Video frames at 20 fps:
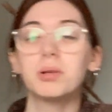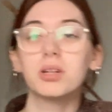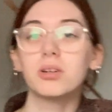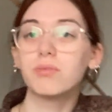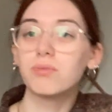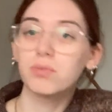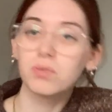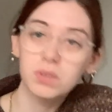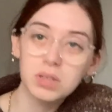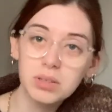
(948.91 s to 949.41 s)

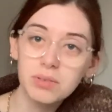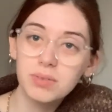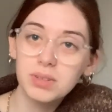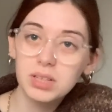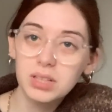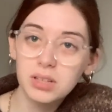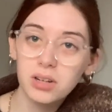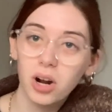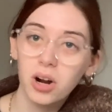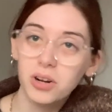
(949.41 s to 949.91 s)
of
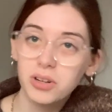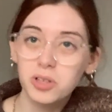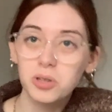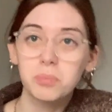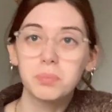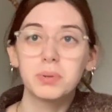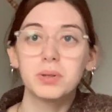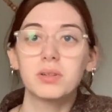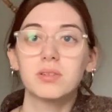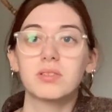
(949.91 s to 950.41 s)
reread
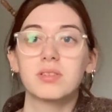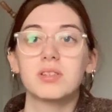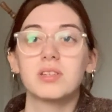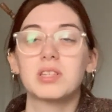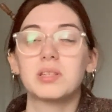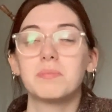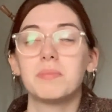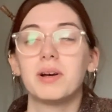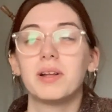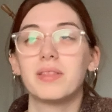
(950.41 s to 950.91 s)
audiobooks
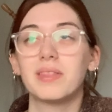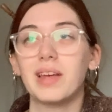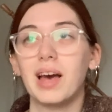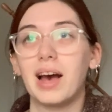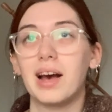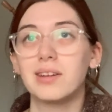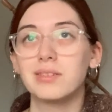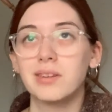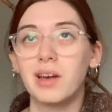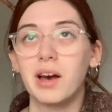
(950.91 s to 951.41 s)
this month,
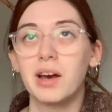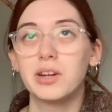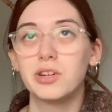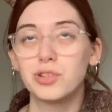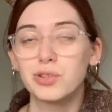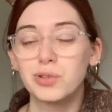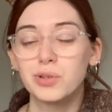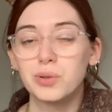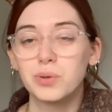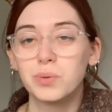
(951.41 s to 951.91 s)
as I
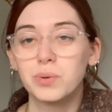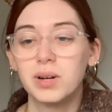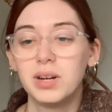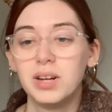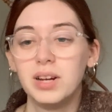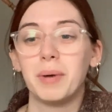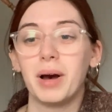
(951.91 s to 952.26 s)
do.